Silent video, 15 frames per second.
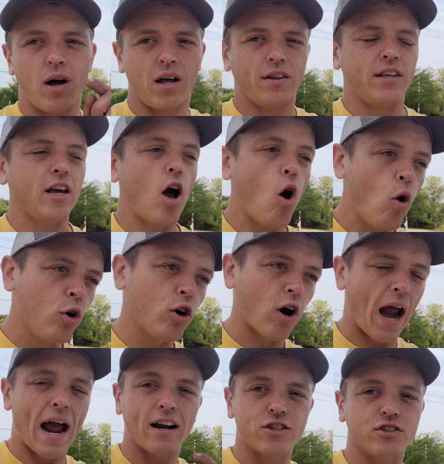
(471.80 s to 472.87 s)
But the
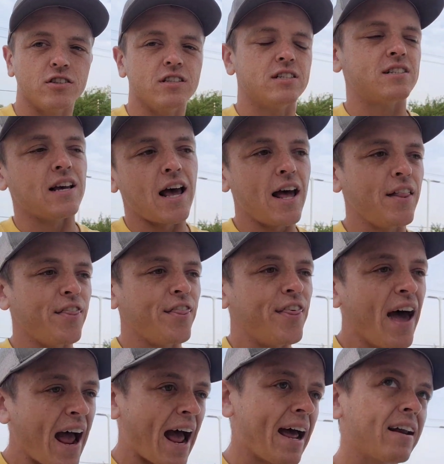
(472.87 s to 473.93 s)
owner actually
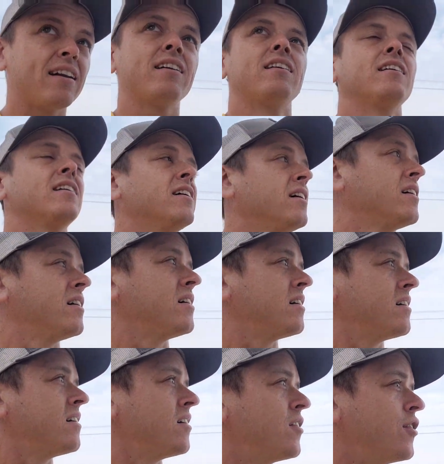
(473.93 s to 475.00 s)
said that
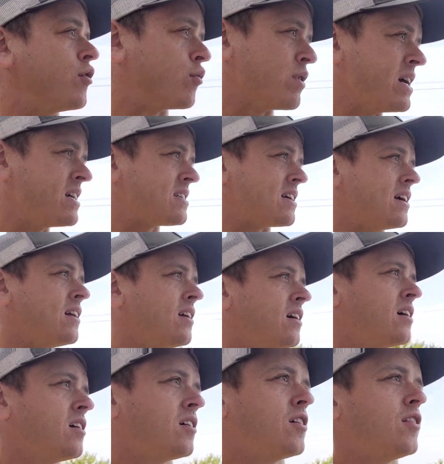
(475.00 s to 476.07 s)
the
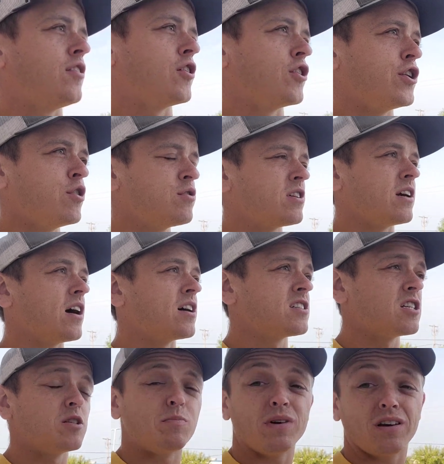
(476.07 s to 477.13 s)
reason they're using
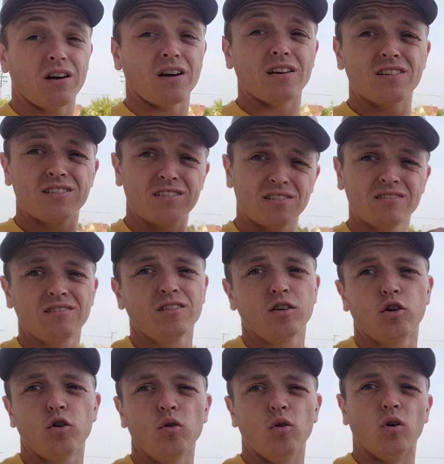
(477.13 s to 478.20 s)
us is because
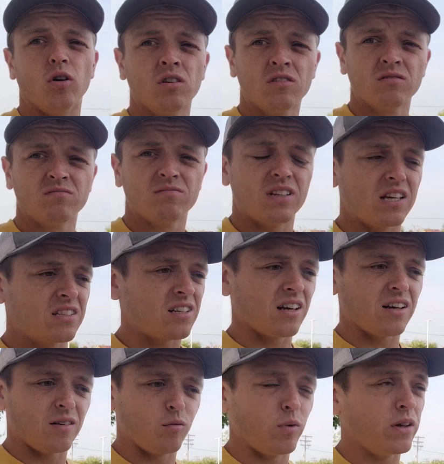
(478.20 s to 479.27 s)
Google. They
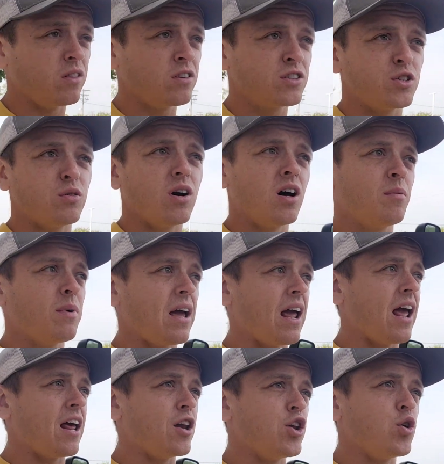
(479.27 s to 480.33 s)
said, we looked you up
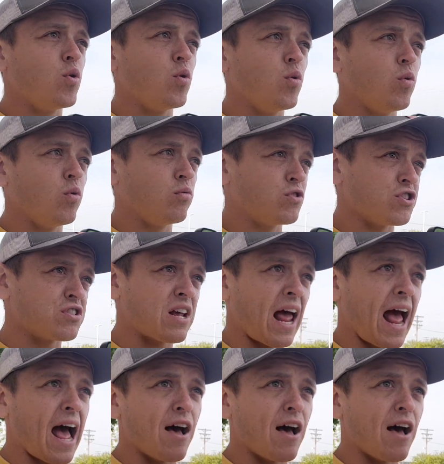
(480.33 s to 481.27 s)
and you just